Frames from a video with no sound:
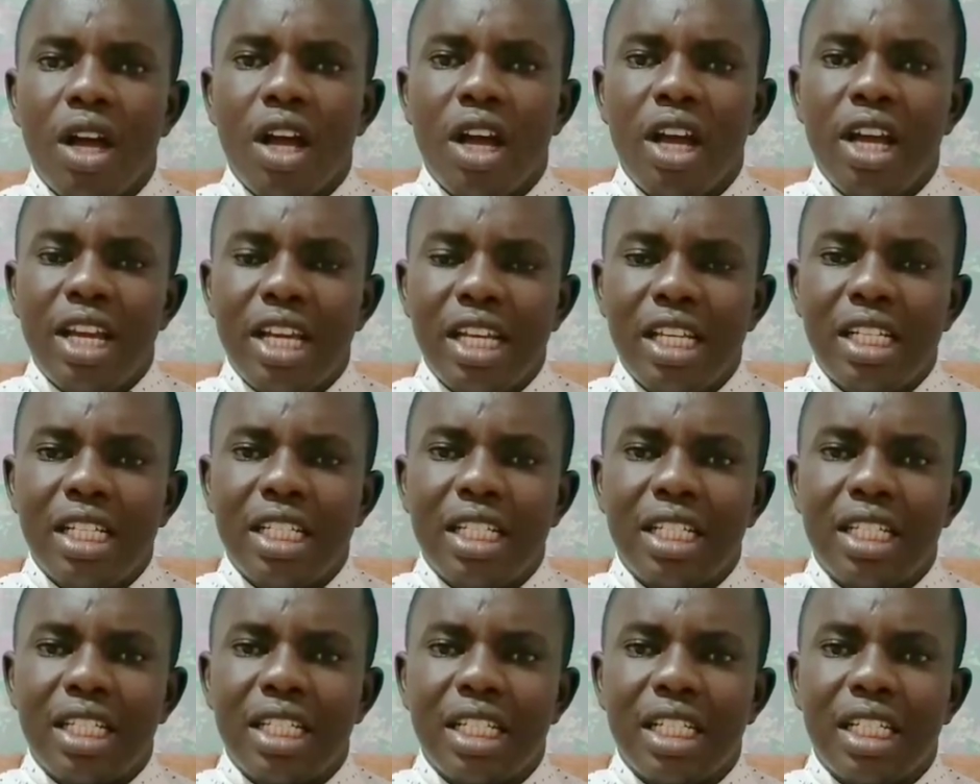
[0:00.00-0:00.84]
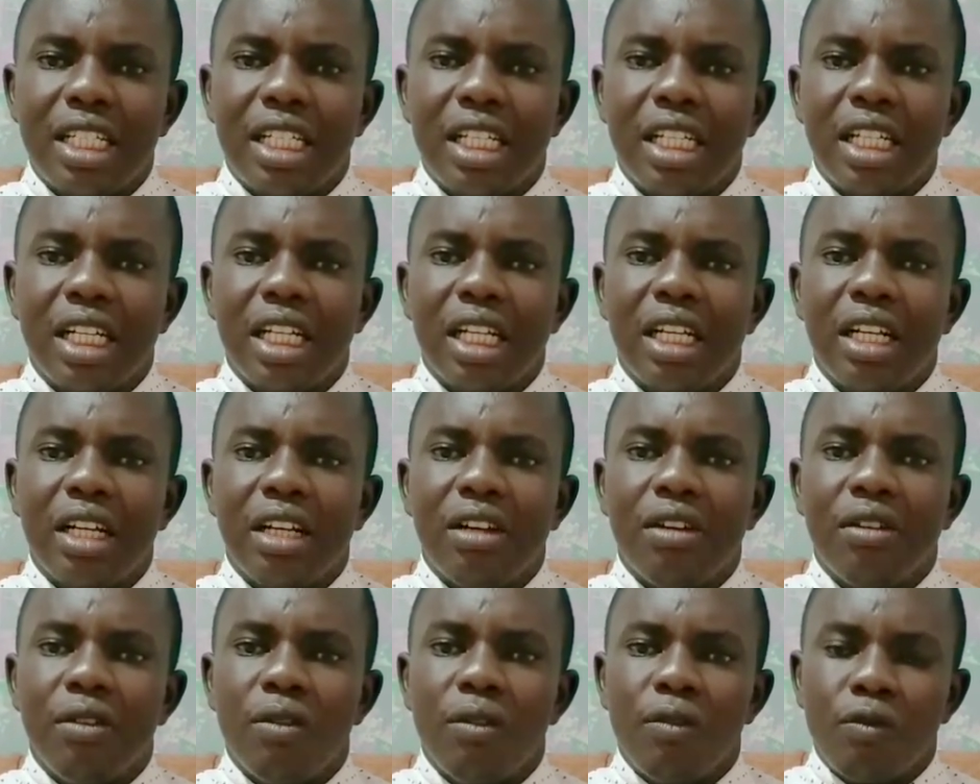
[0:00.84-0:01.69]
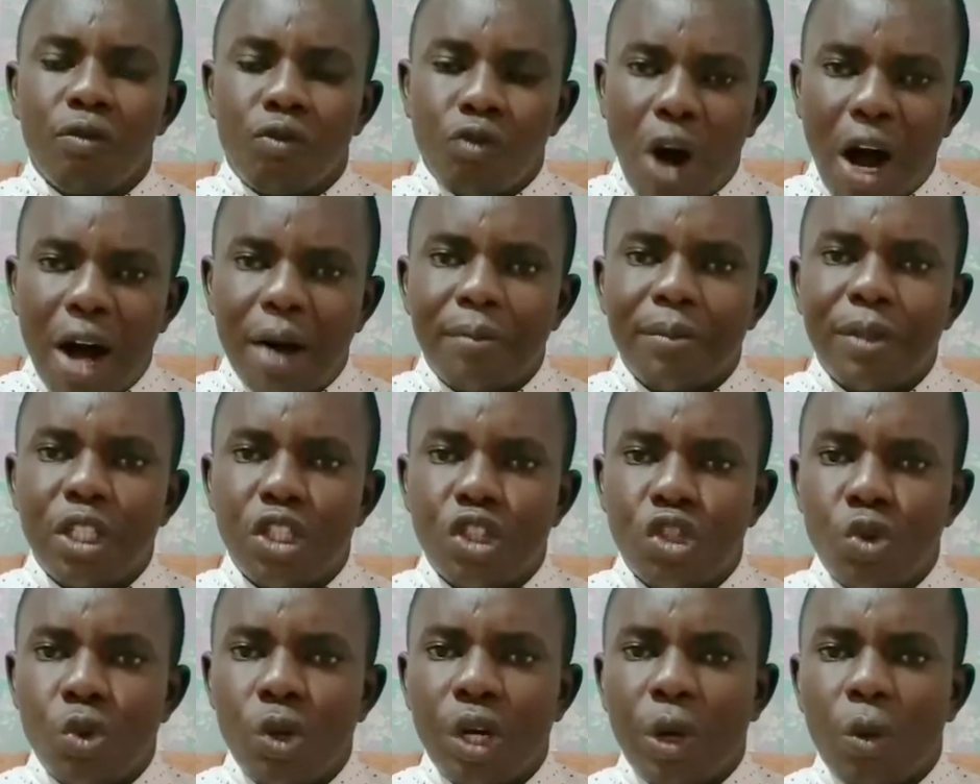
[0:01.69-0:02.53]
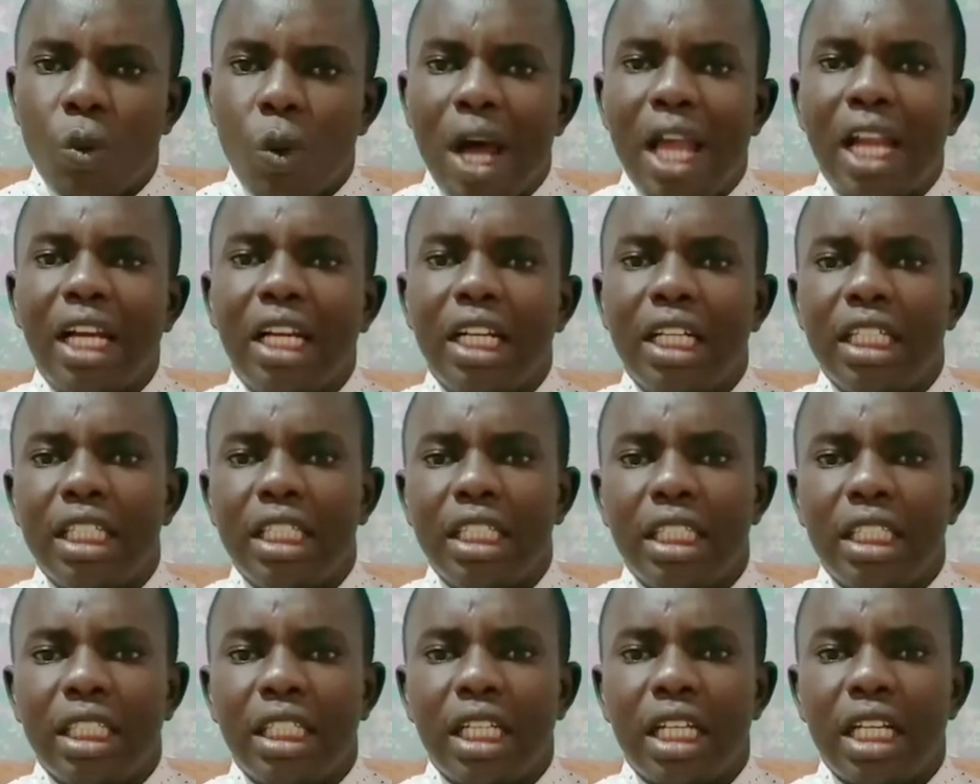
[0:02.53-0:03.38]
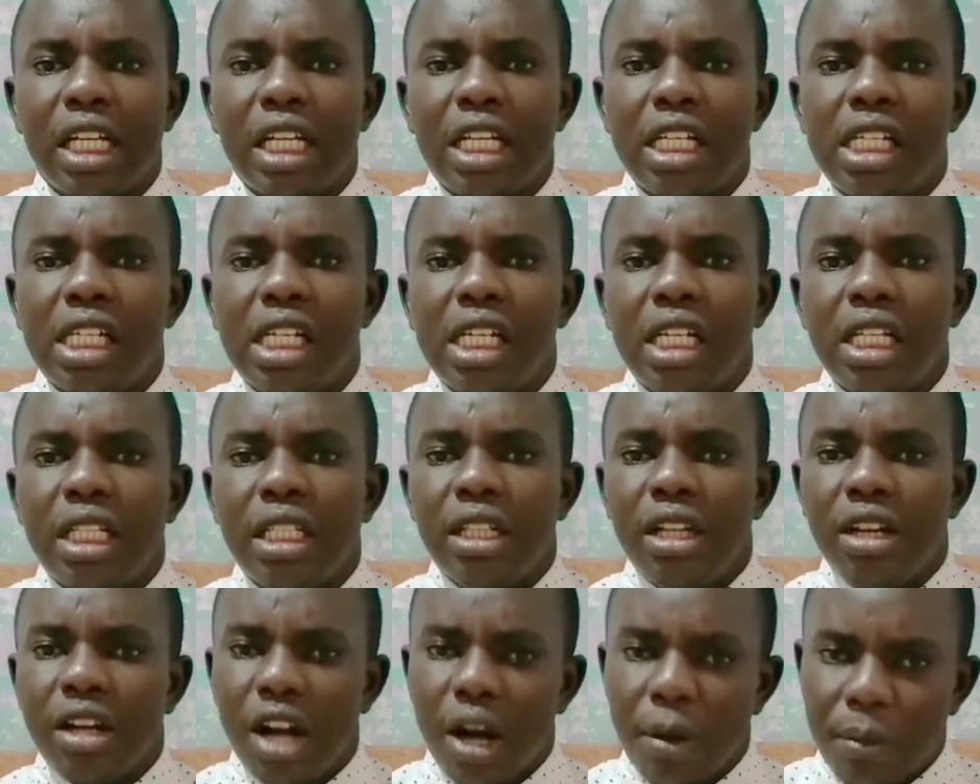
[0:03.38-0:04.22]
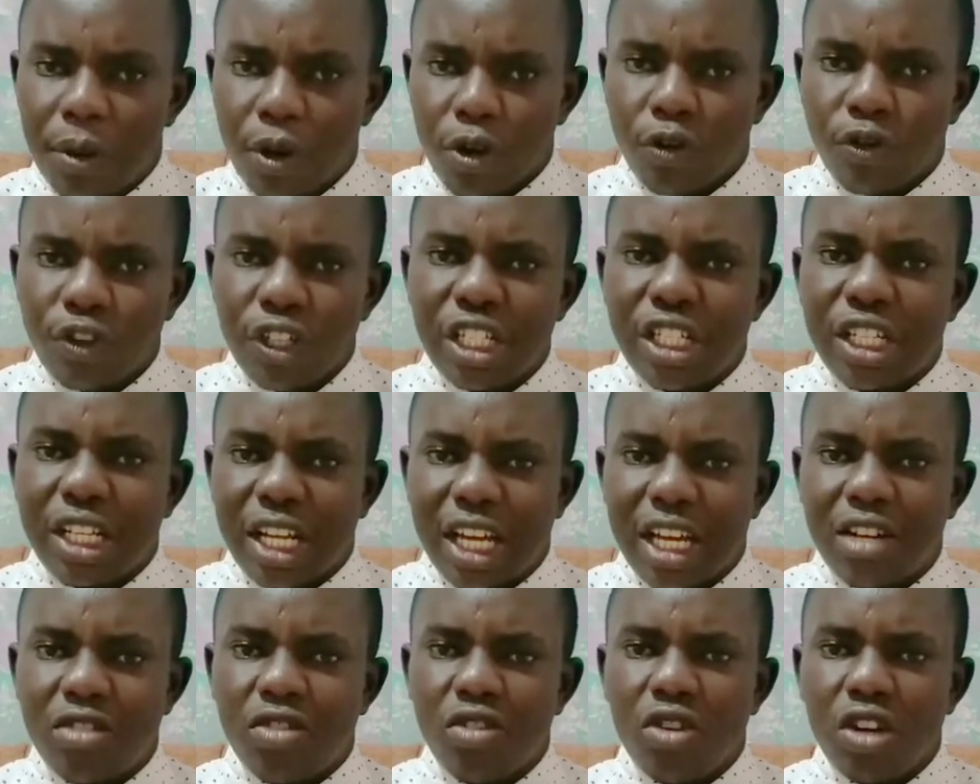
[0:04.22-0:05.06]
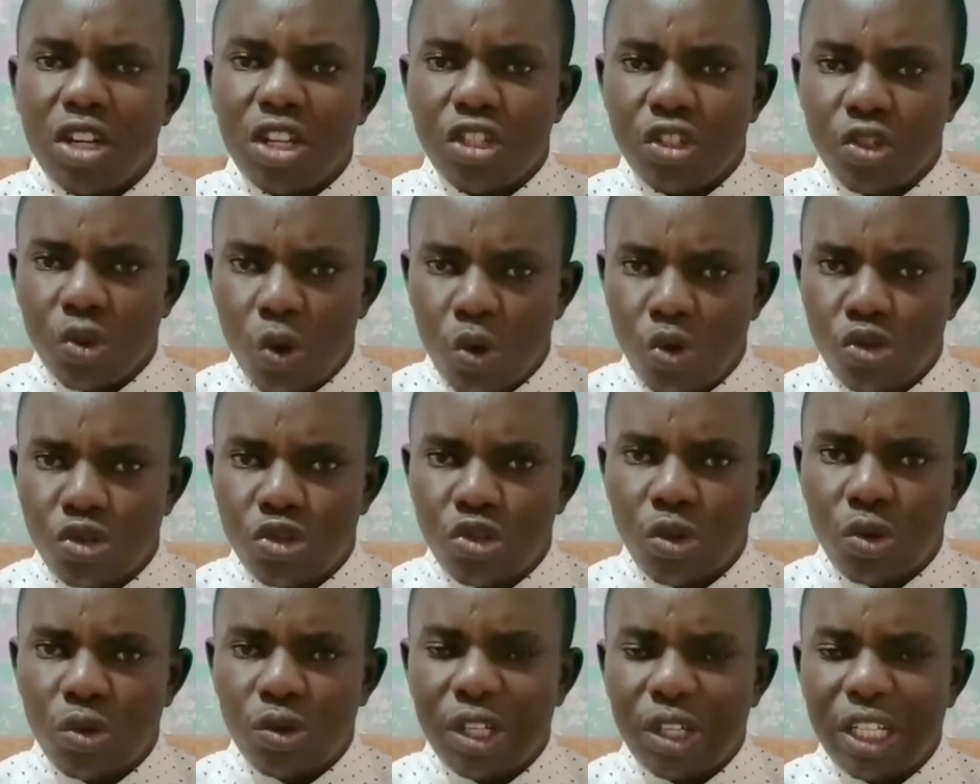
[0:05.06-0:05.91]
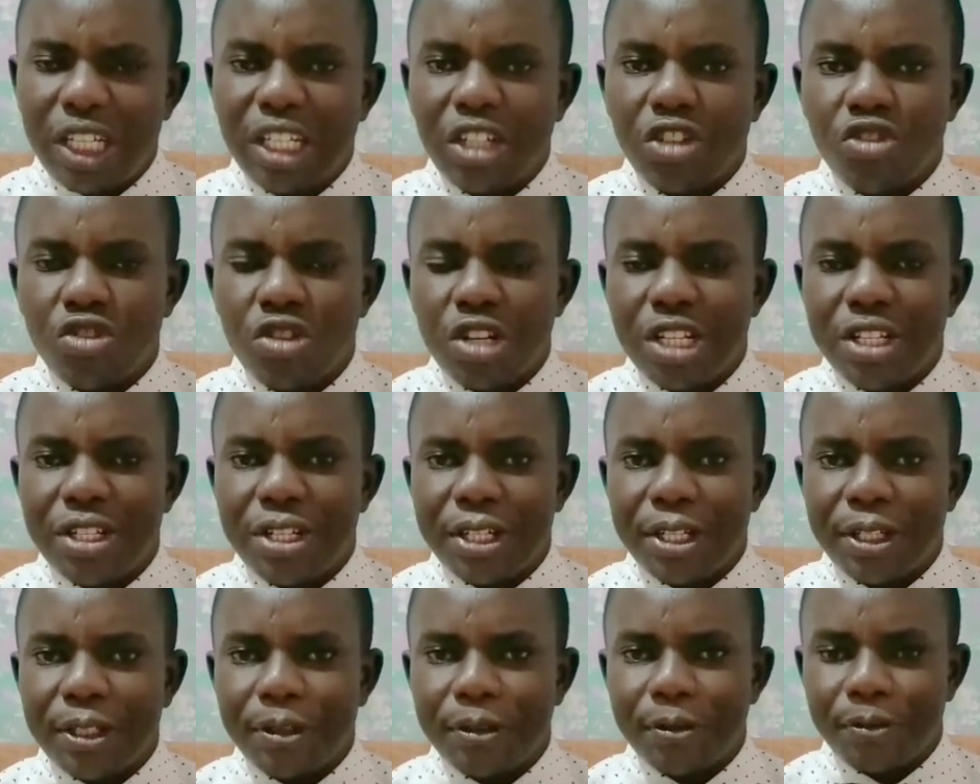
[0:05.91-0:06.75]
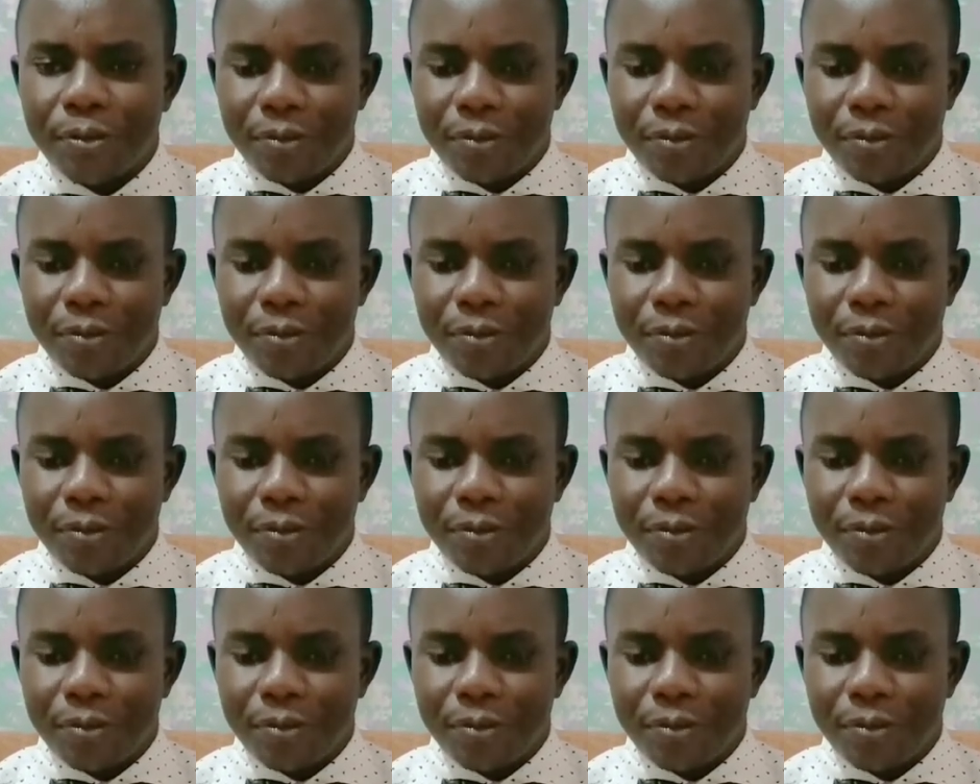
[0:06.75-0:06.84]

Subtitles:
His farm is doing well. The number of his cattle is also increasing.